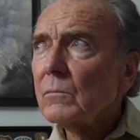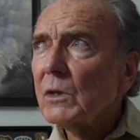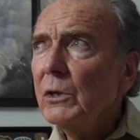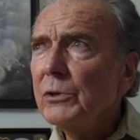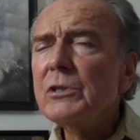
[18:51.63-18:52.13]

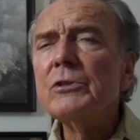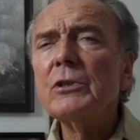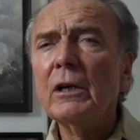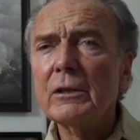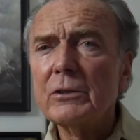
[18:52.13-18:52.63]
Who's in
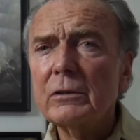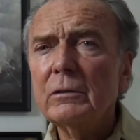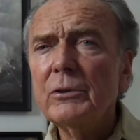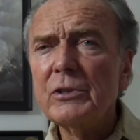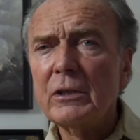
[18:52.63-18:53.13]
charge?
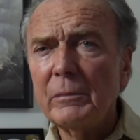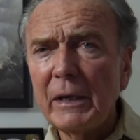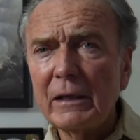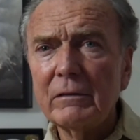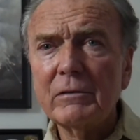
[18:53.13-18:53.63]
Who's in
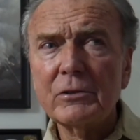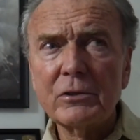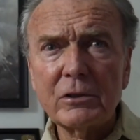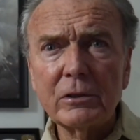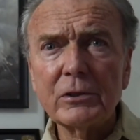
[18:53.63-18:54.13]
command of this
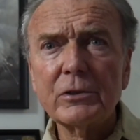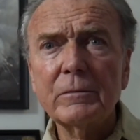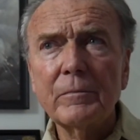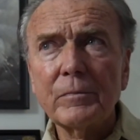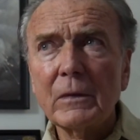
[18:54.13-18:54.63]
search?
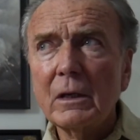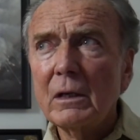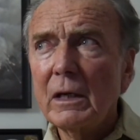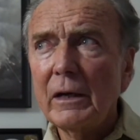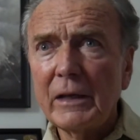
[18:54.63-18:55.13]

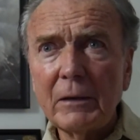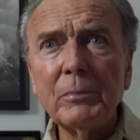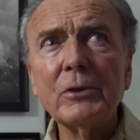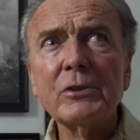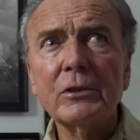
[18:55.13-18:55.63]
And that
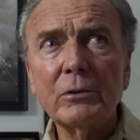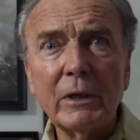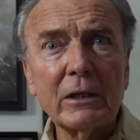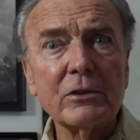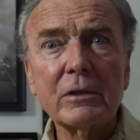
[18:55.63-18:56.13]
person
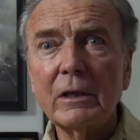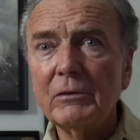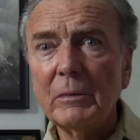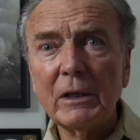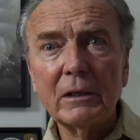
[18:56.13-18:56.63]
directs
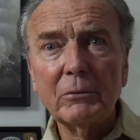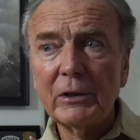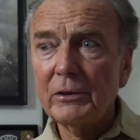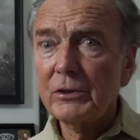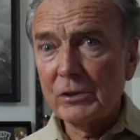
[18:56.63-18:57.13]
everybody,
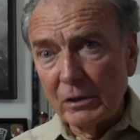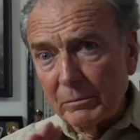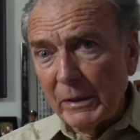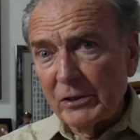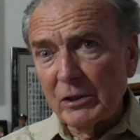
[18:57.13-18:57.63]
whether it's the
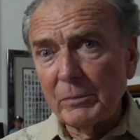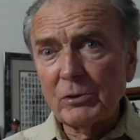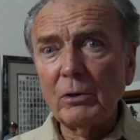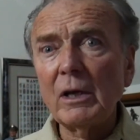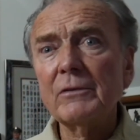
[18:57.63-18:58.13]
basic
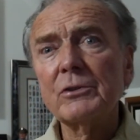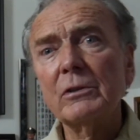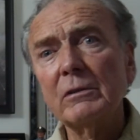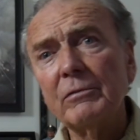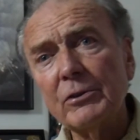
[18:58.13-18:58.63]
patrol officer
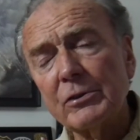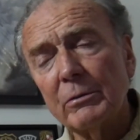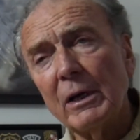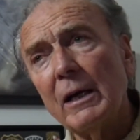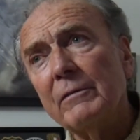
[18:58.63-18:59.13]
that first
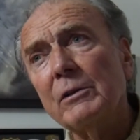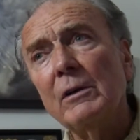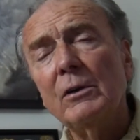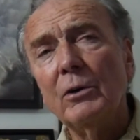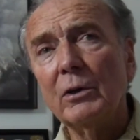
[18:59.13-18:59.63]
arrived,
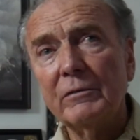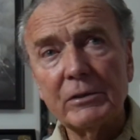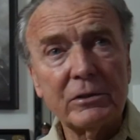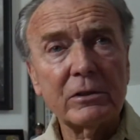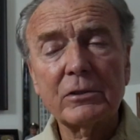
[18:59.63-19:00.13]
or if
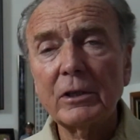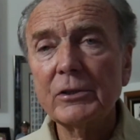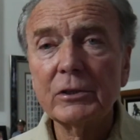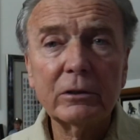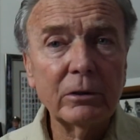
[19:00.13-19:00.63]
it's the
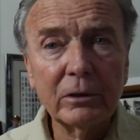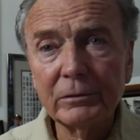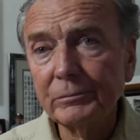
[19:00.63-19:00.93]
sergeant or